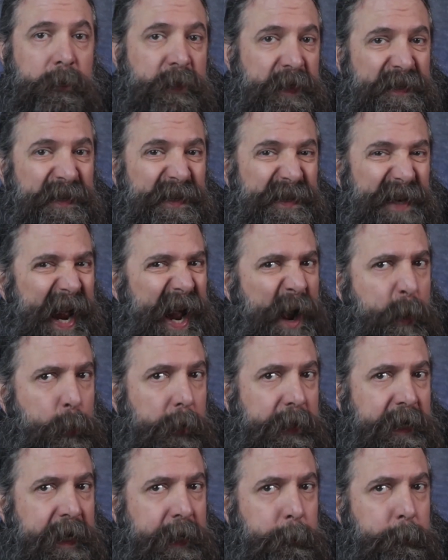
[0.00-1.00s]
This is
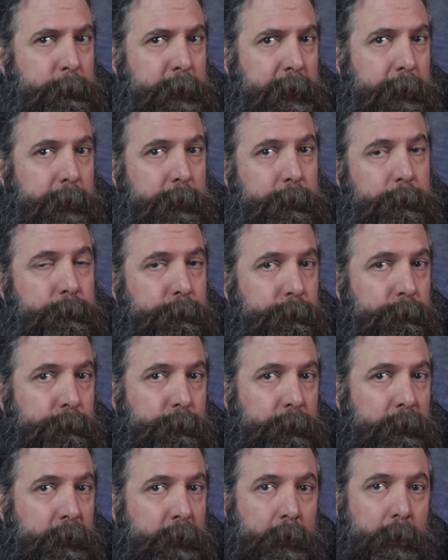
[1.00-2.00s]
our campaign.
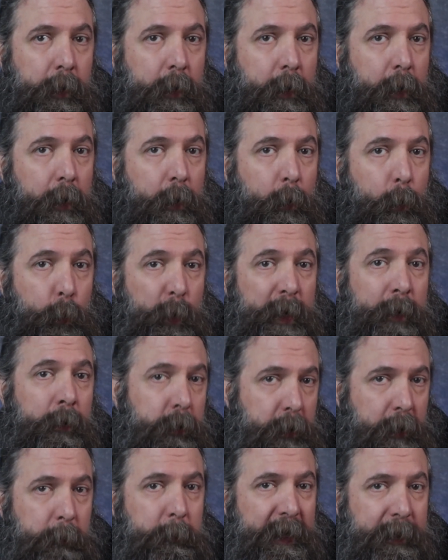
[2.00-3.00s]
We are
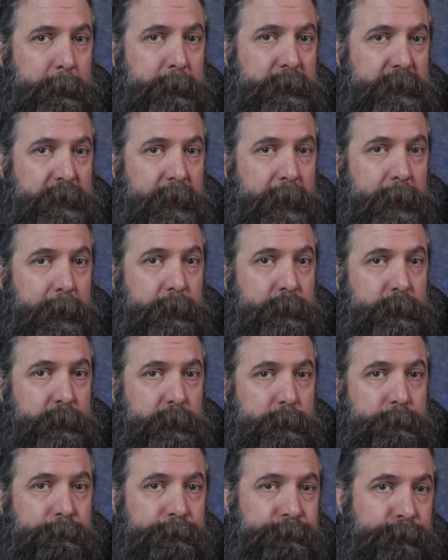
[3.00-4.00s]
going to make
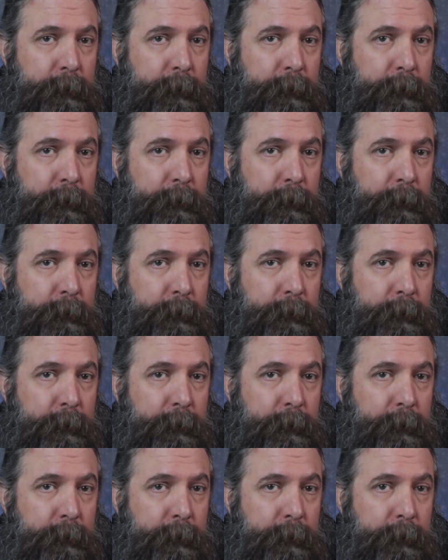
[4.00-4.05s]
mistakes.